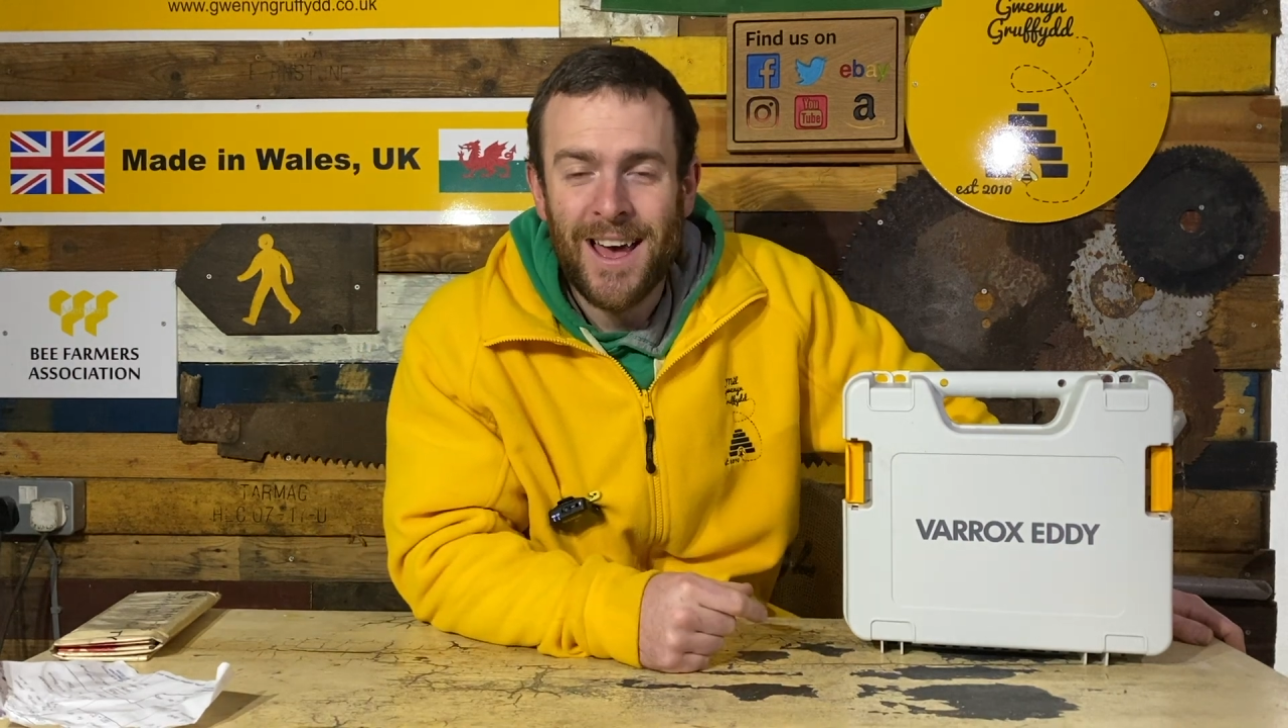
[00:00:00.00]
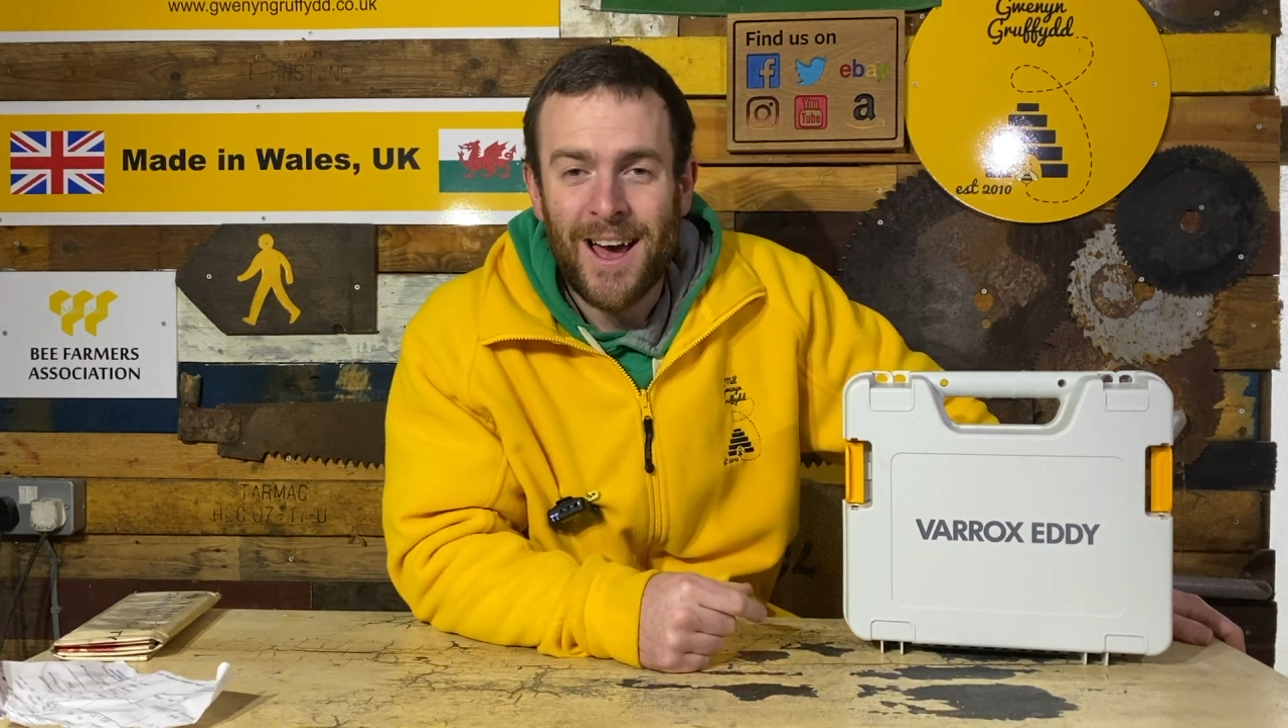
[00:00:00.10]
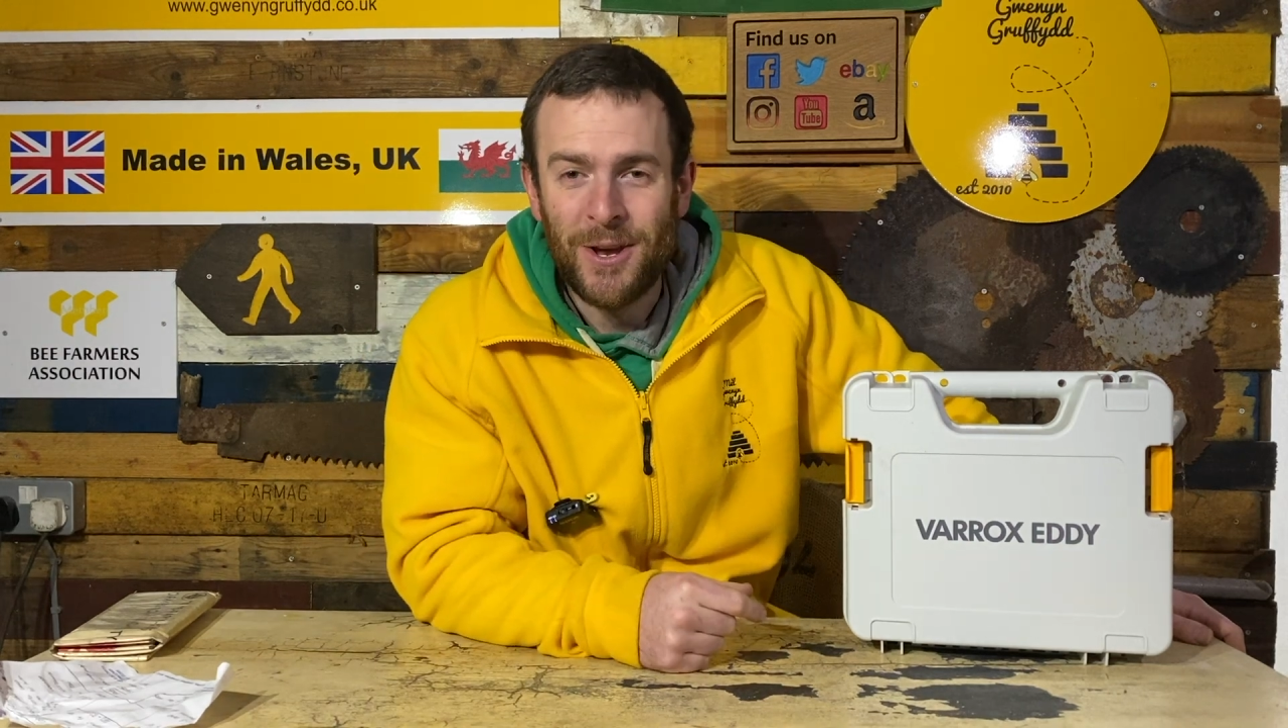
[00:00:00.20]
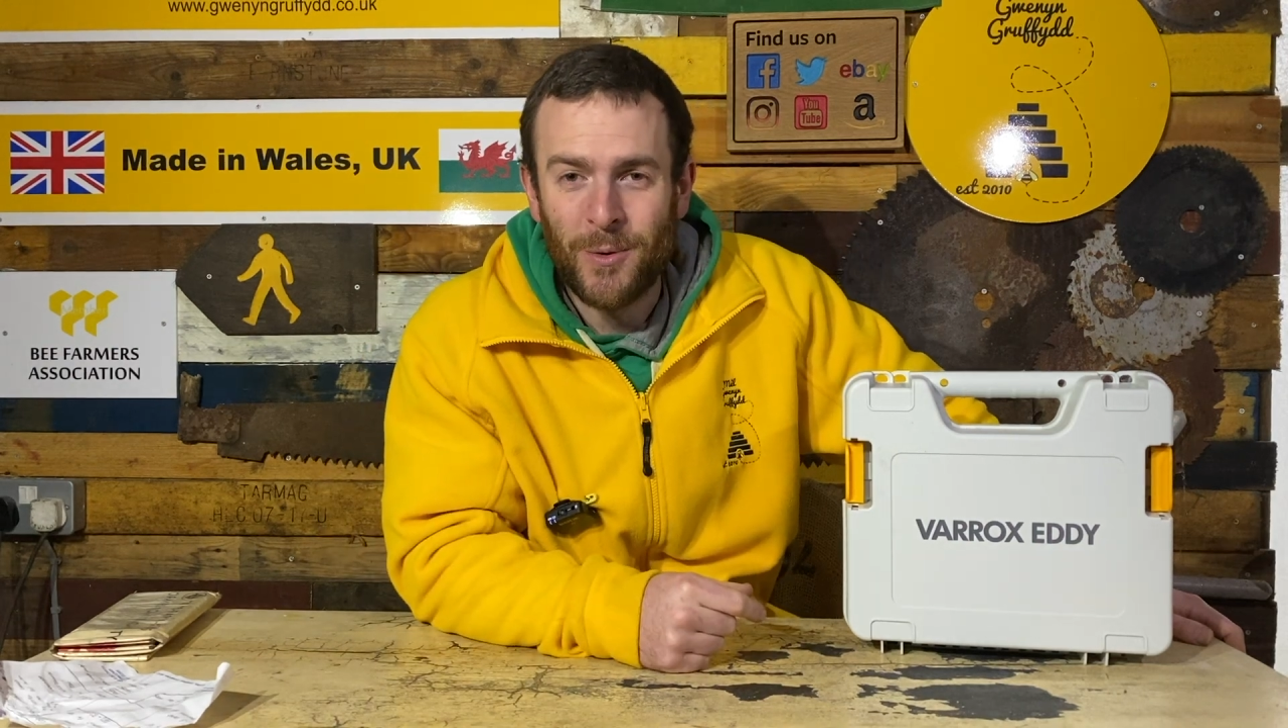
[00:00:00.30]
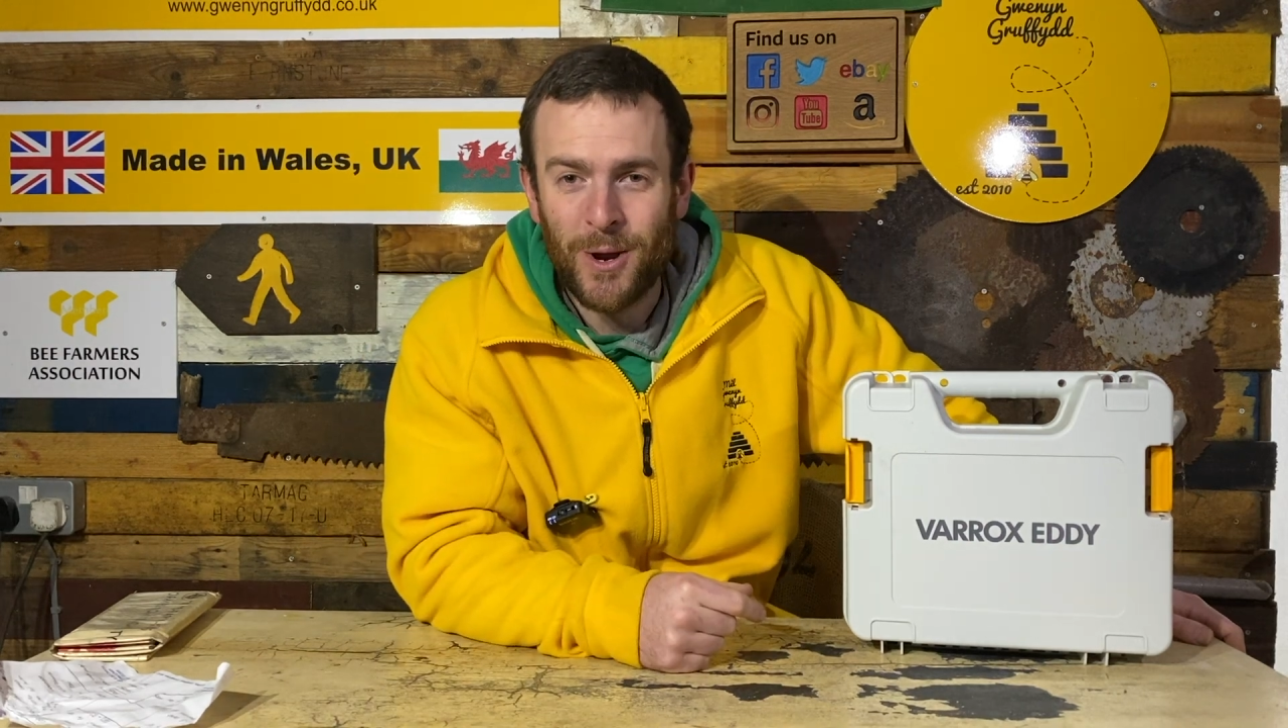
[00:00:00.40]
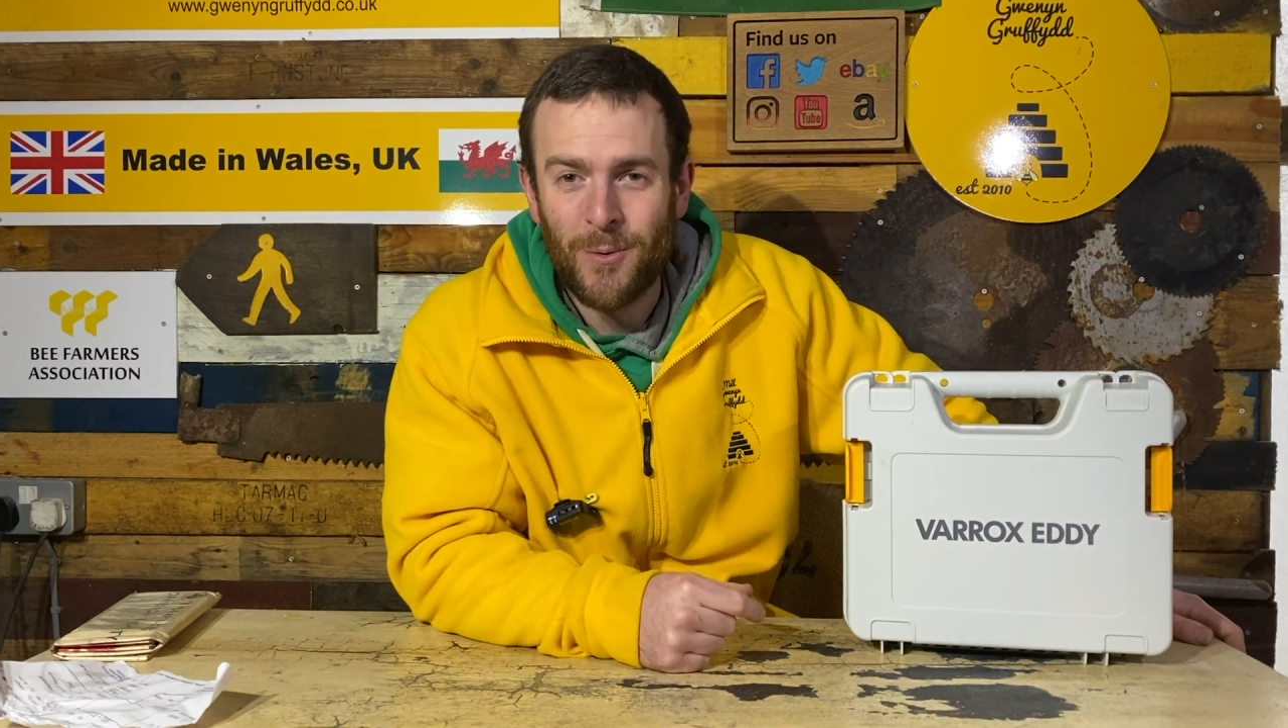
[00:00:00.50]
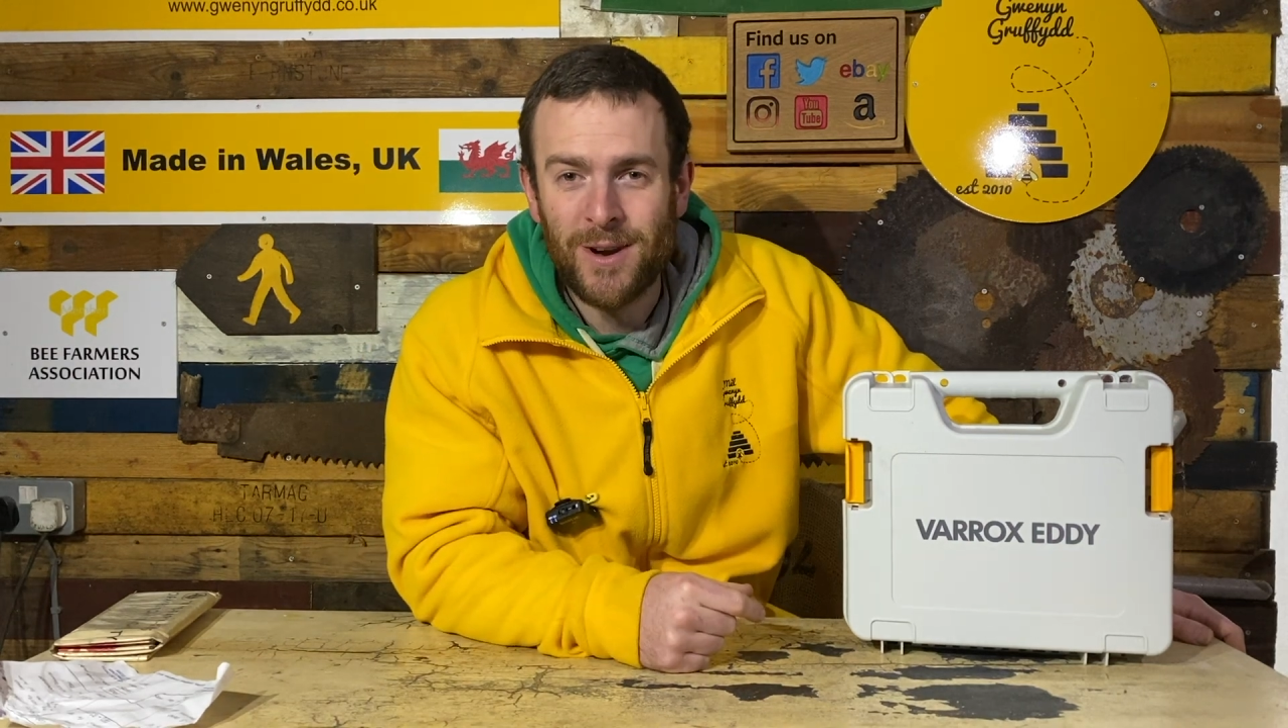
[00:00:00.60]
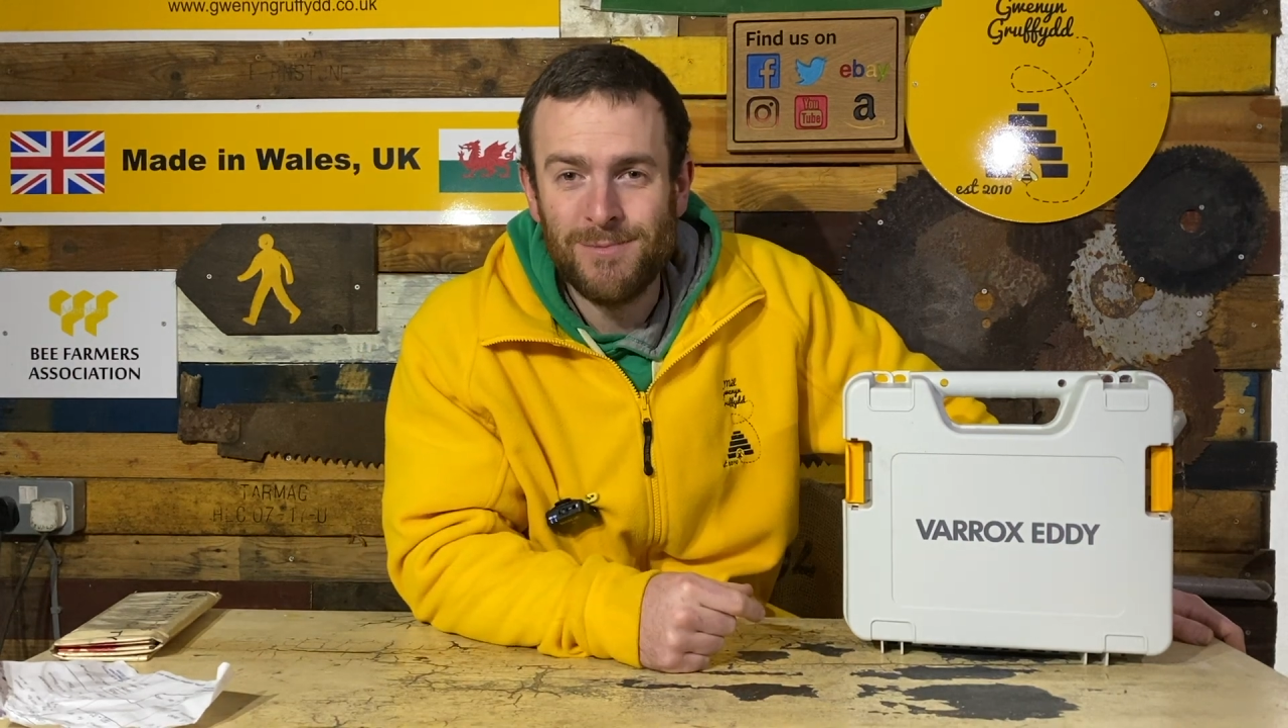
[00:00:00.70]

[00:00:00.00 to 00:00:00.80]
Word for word: and you want to watch